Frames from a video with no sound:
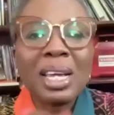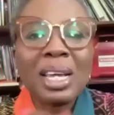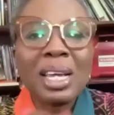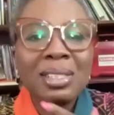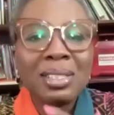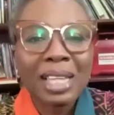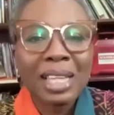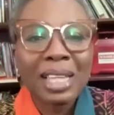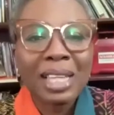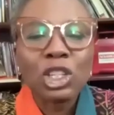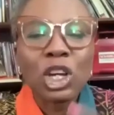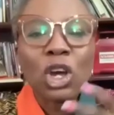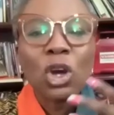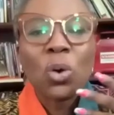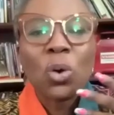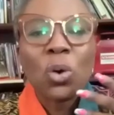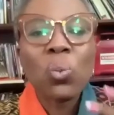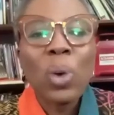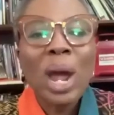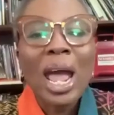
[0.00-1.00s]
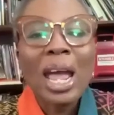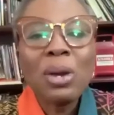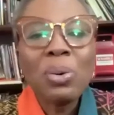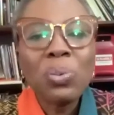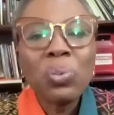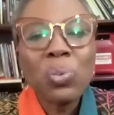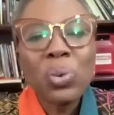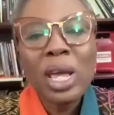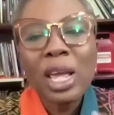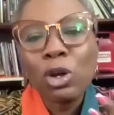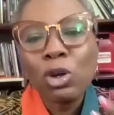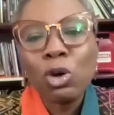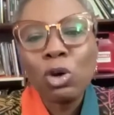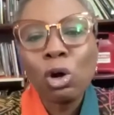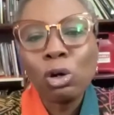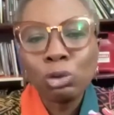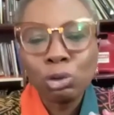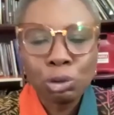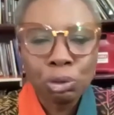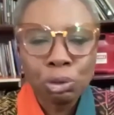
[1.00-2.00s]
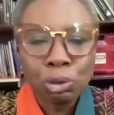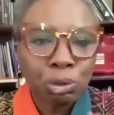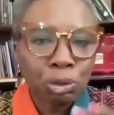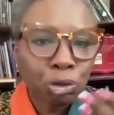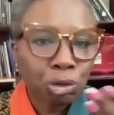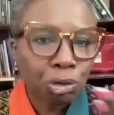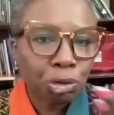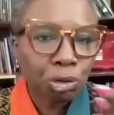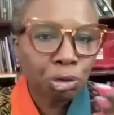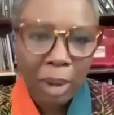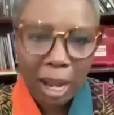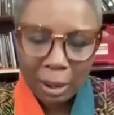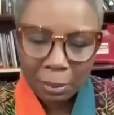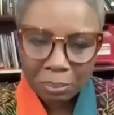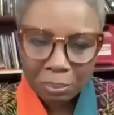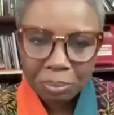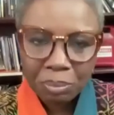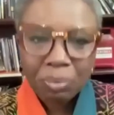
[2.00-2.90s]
is that when we go through trauma,